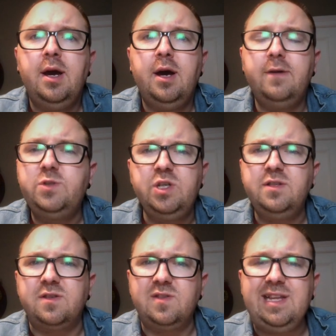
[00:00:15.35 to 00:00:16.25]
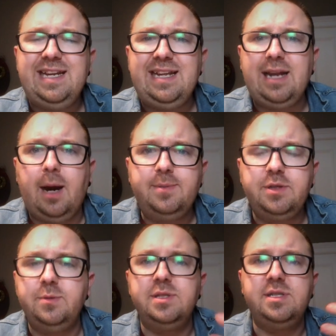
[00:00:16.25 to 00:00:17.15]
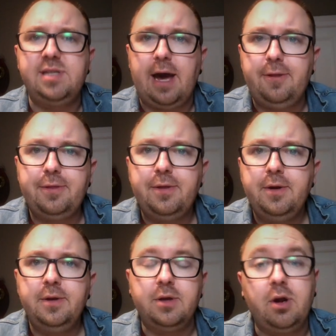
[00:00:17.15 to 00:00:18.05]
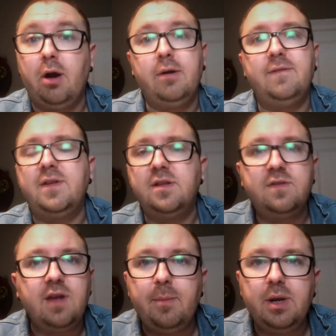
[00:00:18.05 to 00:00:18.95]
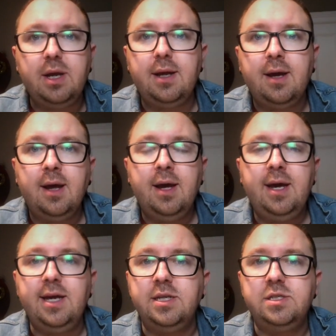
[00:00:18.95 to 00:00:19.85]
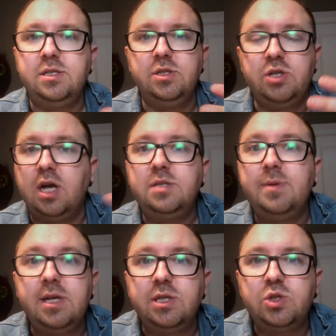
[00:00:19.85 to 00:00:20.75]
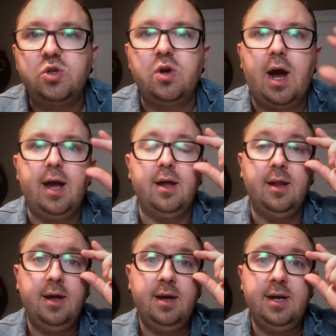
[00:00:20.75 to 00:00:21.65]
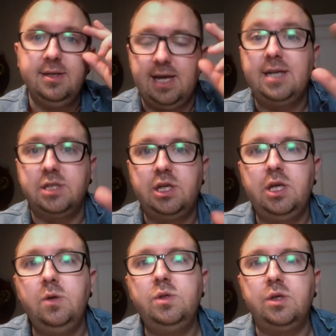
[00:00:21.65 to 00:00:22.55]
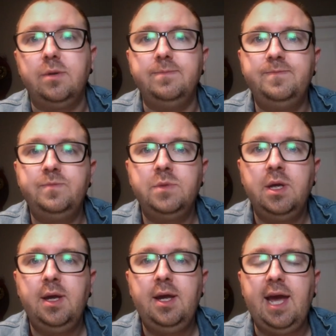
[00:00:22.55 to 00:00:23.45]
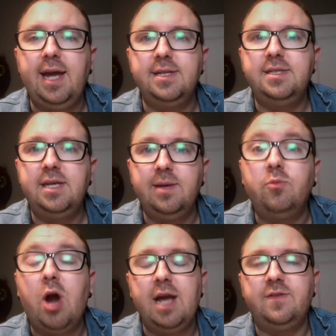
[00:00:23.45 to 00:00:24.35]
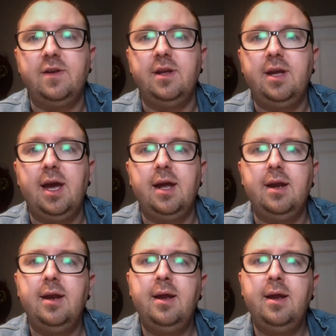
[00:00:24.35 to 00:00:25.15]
of Jesus leading up to his death, the Garden of Gethsemane, his judgment, his trial, his execution, and him rising again.